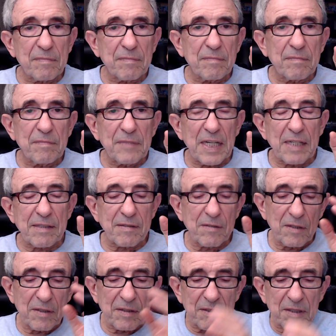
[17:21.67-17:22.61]

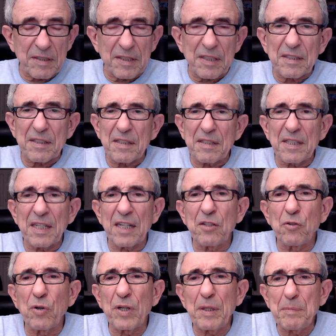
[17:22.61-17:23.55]
There are
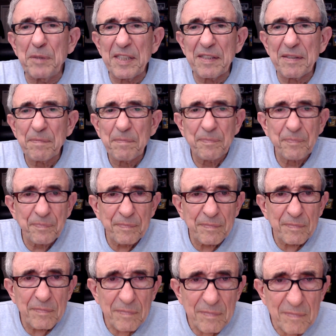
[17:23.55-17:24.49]
no limits.
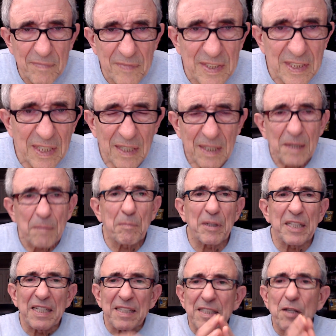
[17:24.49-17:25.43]
But
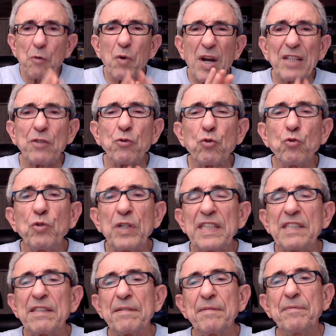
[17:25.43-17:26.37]
there is a way to do
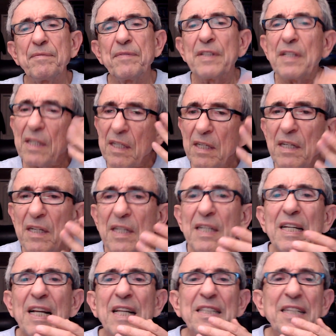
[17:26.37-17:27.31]
it.
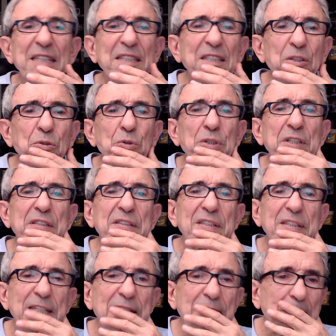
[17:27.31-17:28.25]
And I'll get into it.
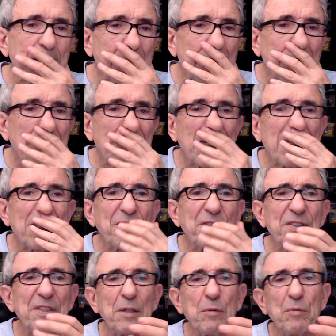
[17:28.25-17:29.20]
I don't
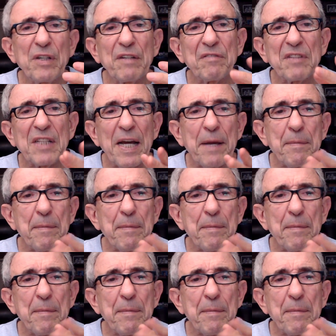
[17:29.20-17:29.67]
think we have time